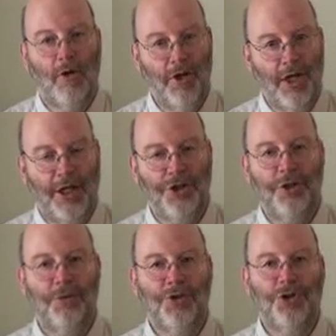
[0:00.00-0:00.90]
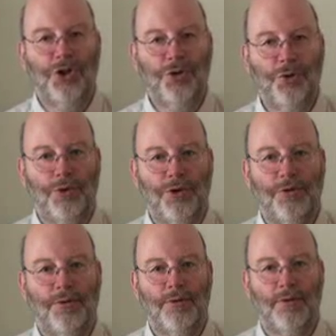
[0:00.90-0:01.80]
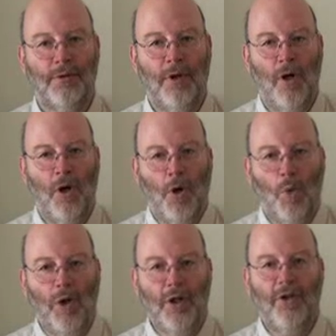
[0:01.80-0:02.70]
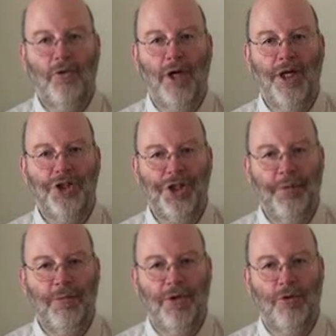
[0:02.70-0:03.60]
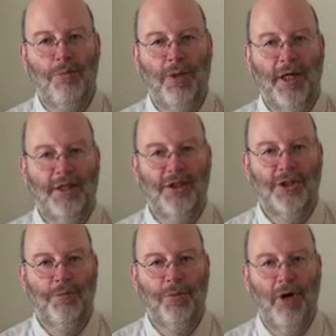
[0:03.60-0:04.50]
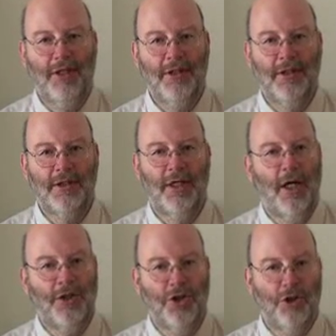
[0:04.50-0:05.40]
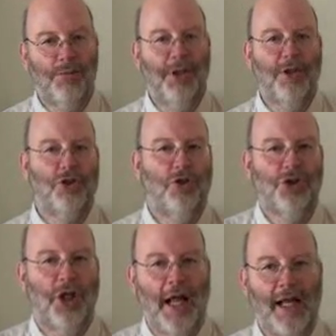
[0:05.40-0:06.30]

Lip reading: The nation must choose. Will the regime that replaces the present and coming social